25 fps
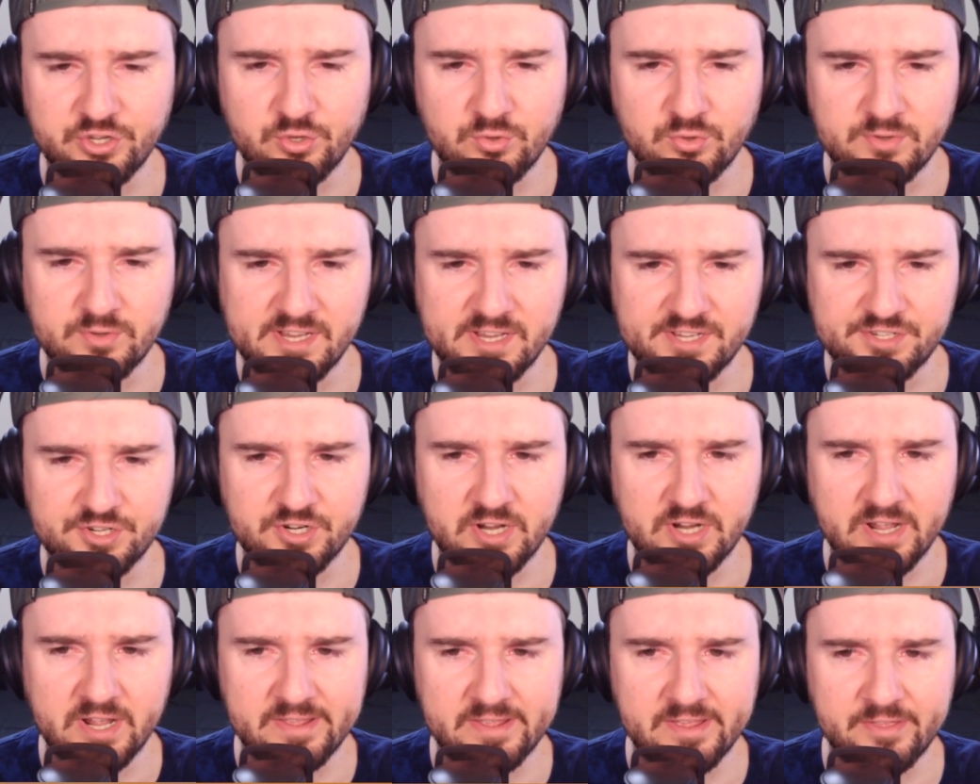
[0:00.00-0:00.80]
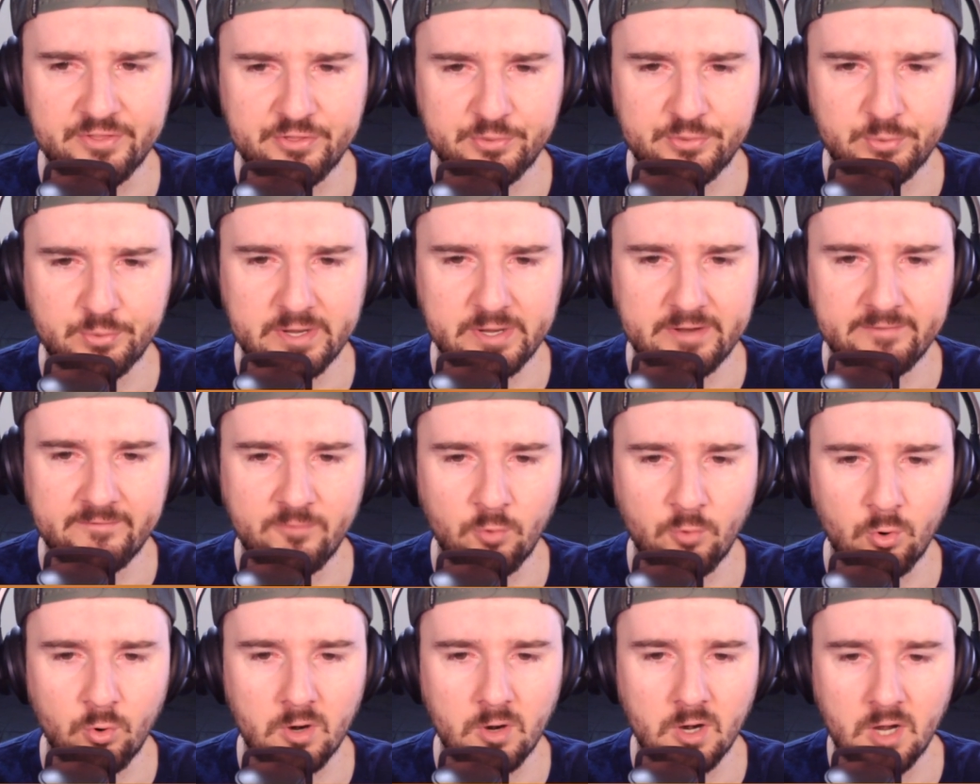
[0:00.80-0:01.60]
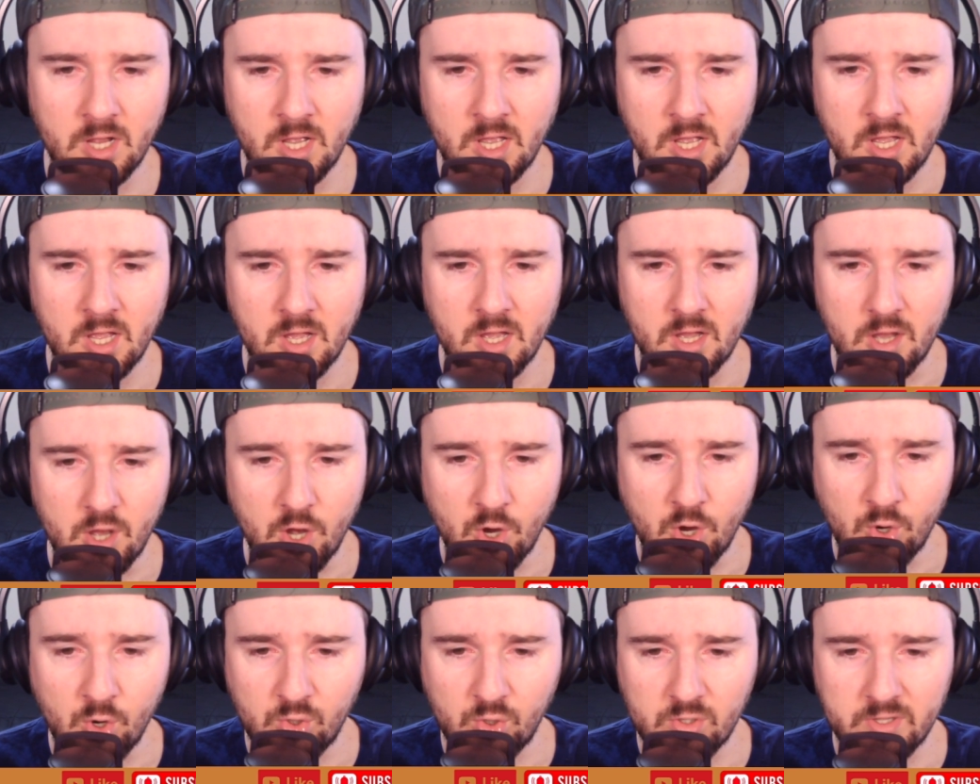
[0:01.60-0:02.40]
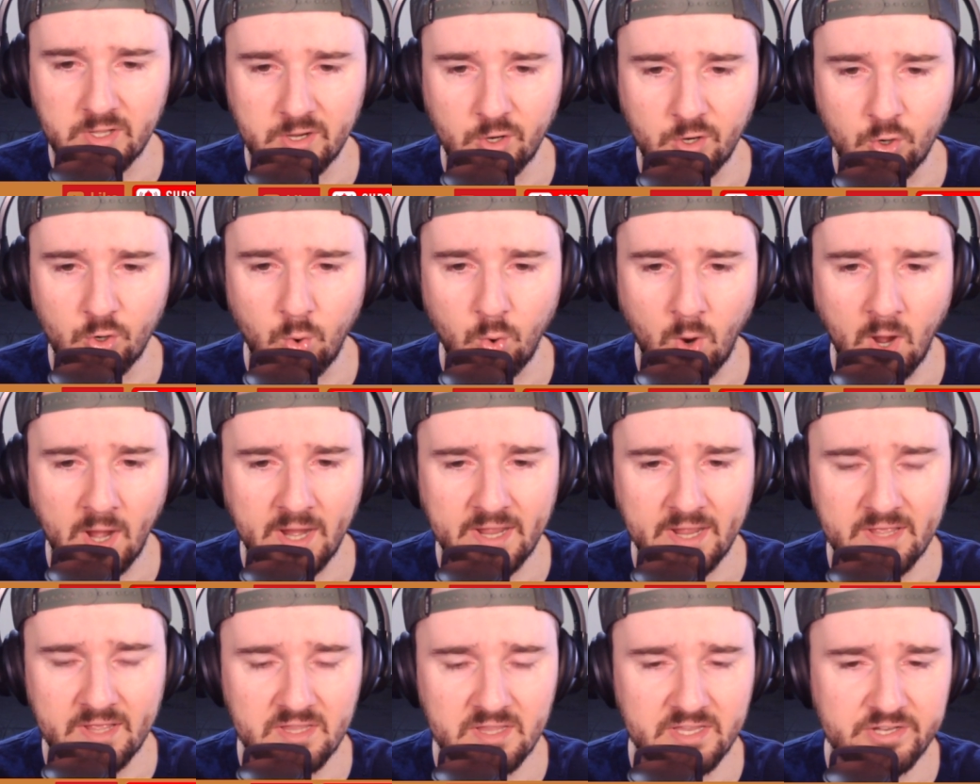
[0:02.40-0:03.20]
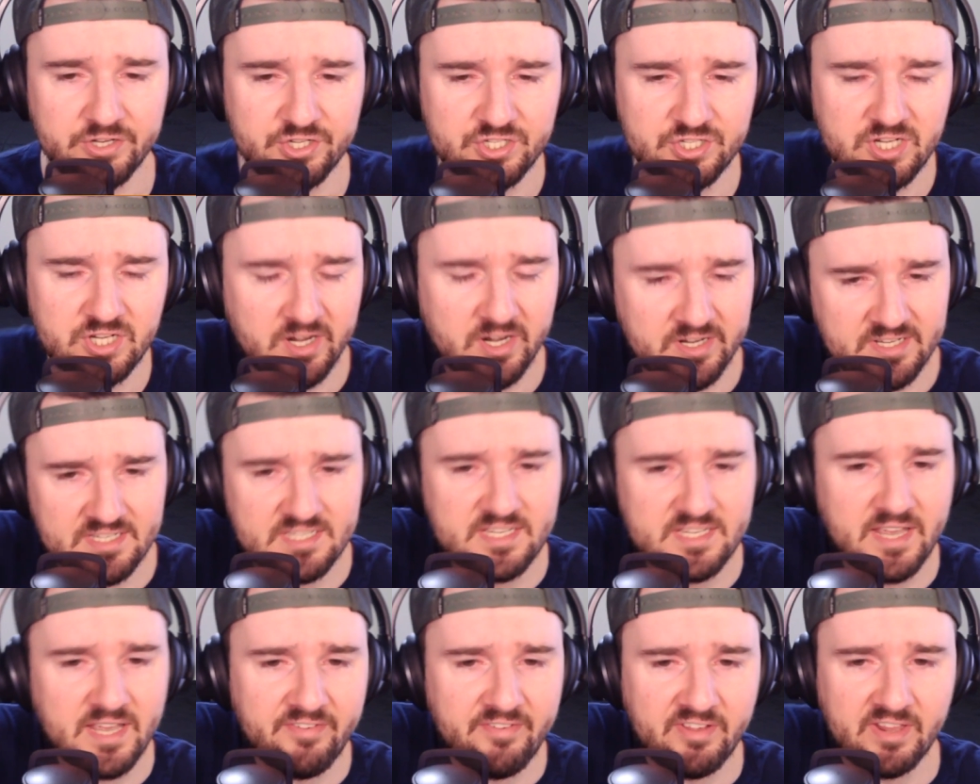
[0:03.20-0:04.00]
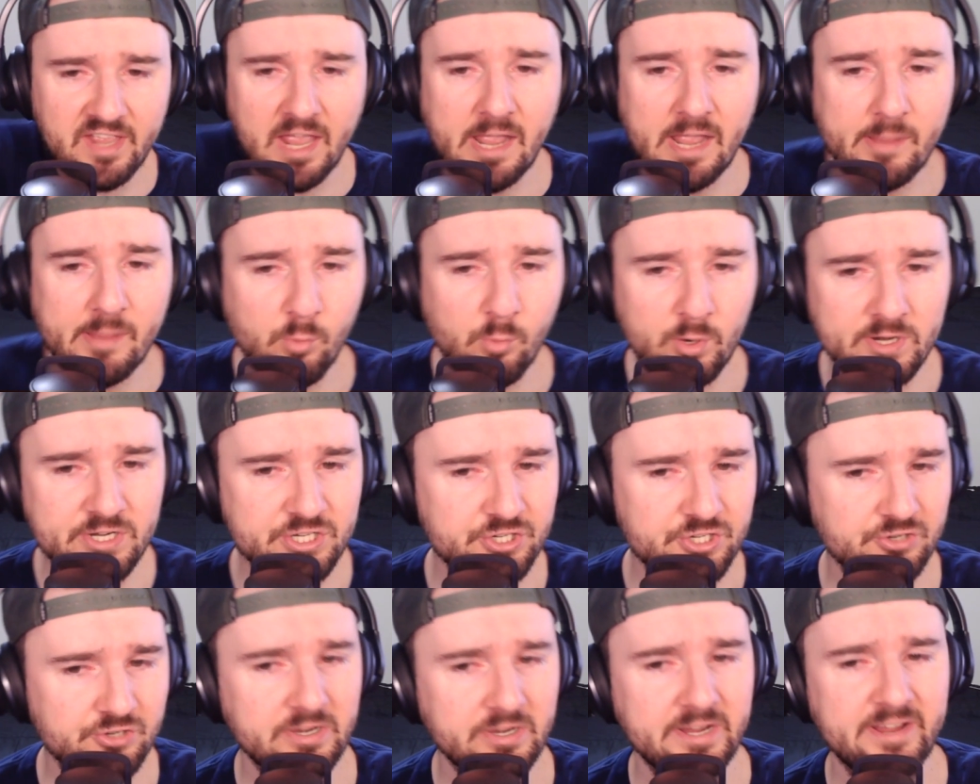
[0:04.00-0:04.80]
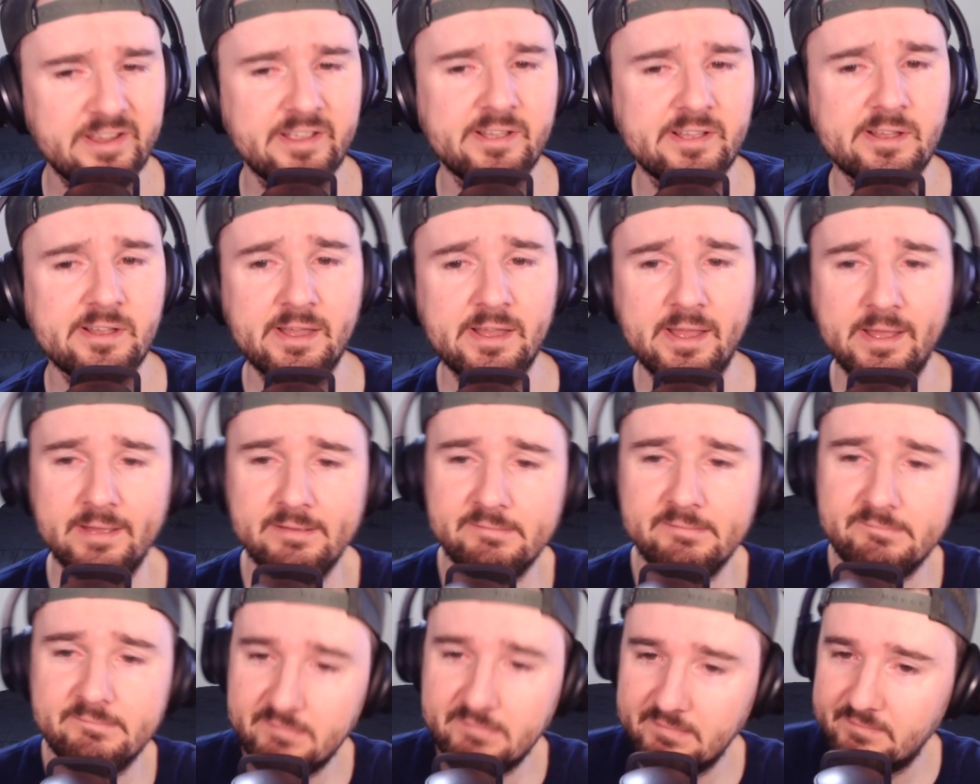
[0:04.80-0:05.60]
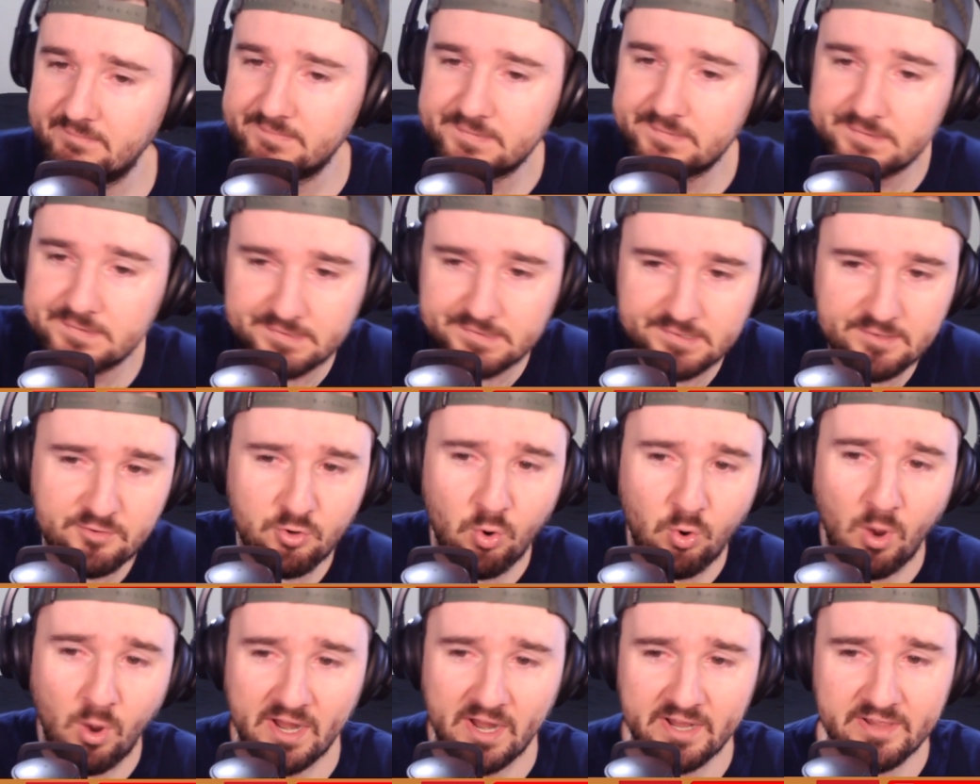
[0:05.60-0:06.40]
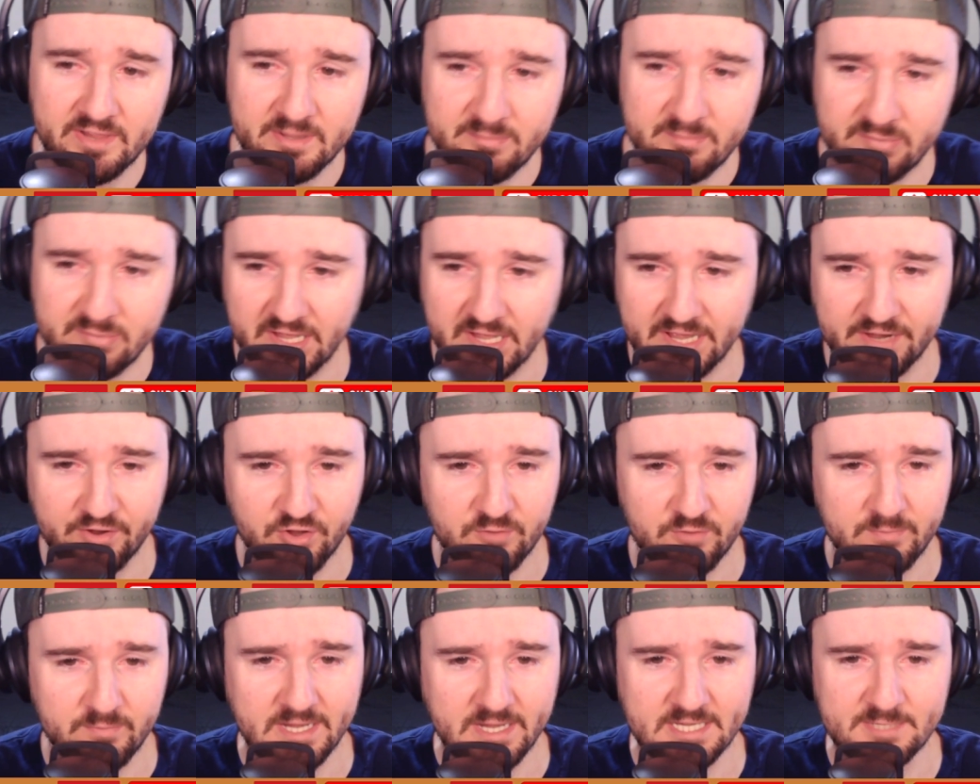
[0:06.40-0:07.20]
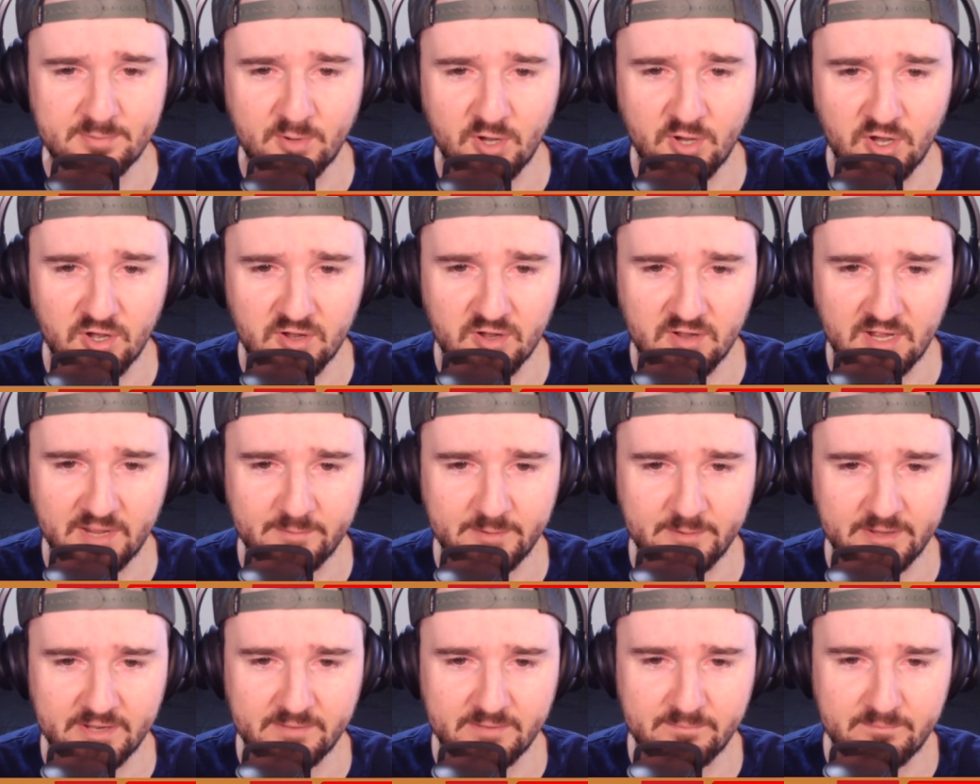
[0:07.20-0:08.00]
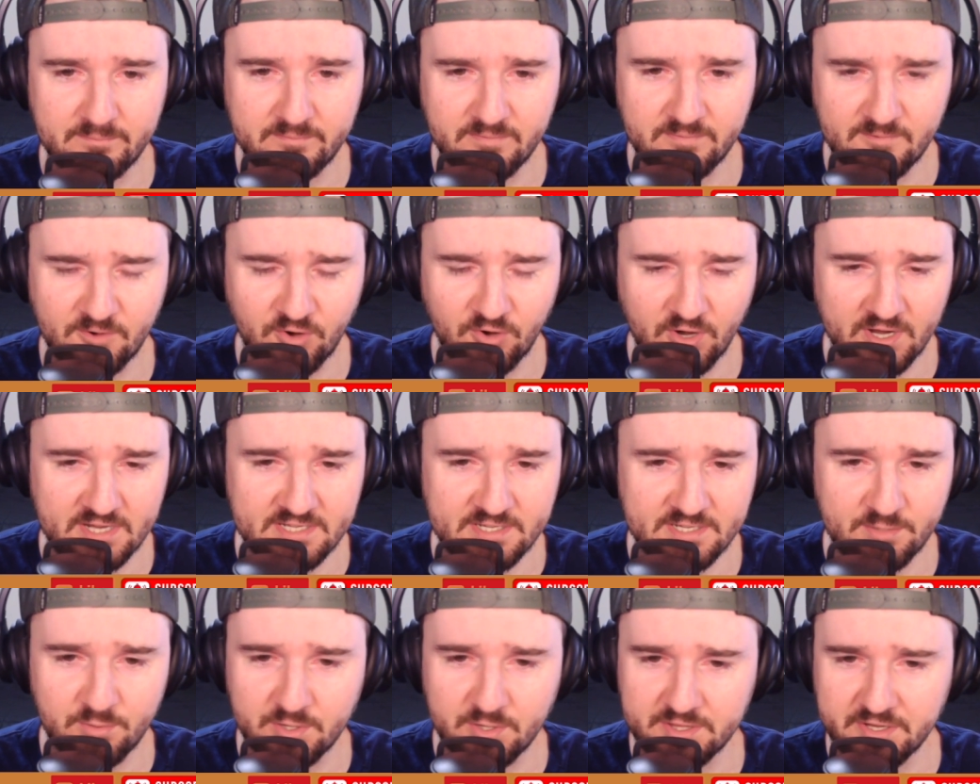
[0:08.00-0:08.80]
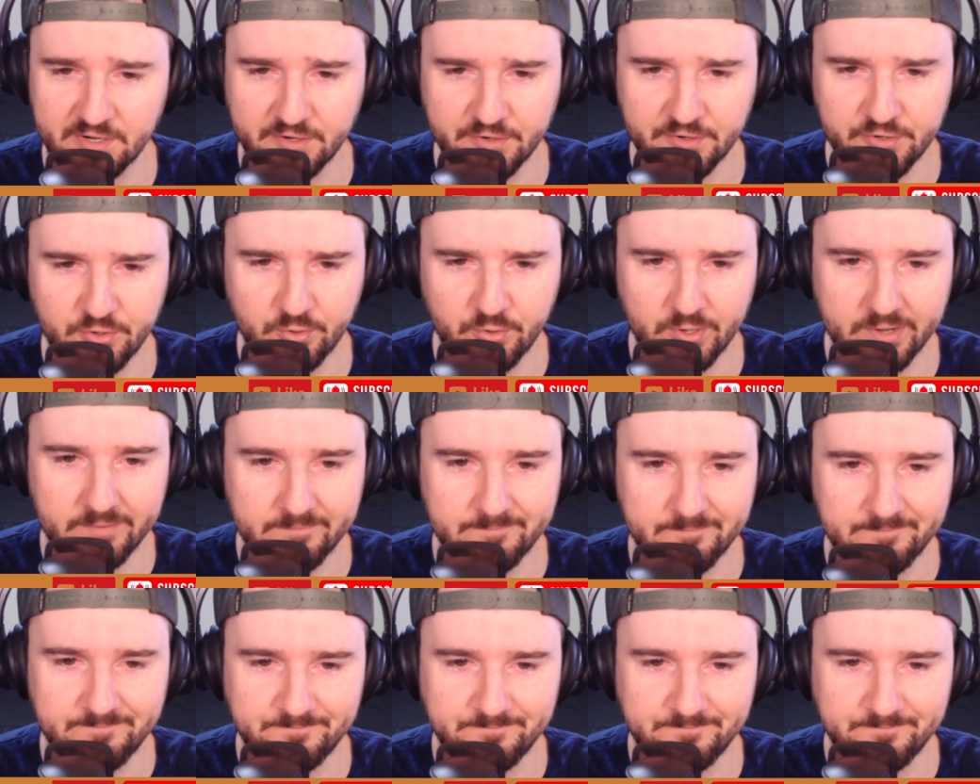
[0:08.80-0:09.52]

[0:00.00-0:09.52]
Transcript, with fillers: yesterday, then three to four. Oakland quietly just on a seven-game win streak, quietly playing good baseball. I mean, crazy what they're doing.